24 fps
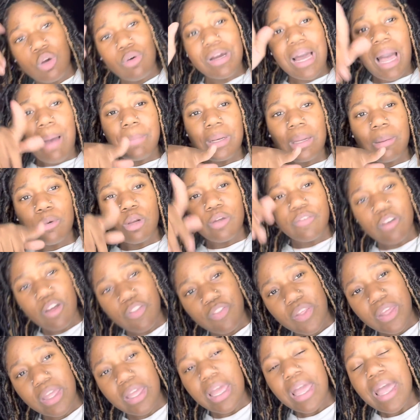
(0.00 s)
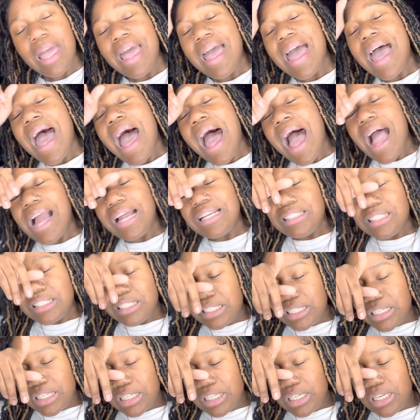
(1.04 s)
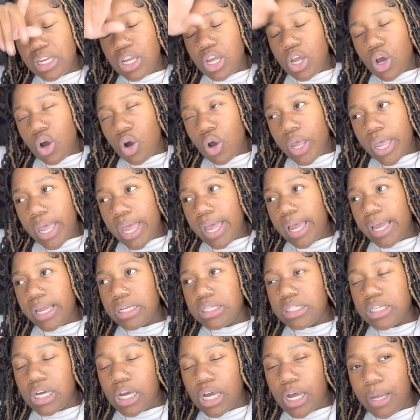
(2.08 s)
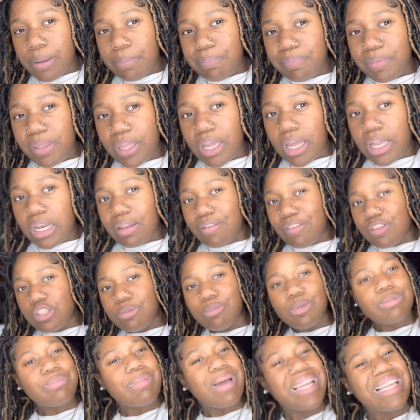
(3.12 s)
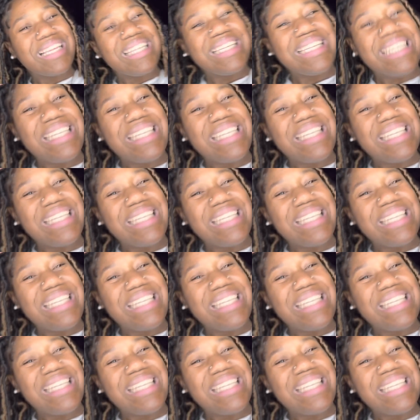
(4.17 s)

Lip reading: Comment down below if y'all think I did good. And, yeah. Love you so much. Bye.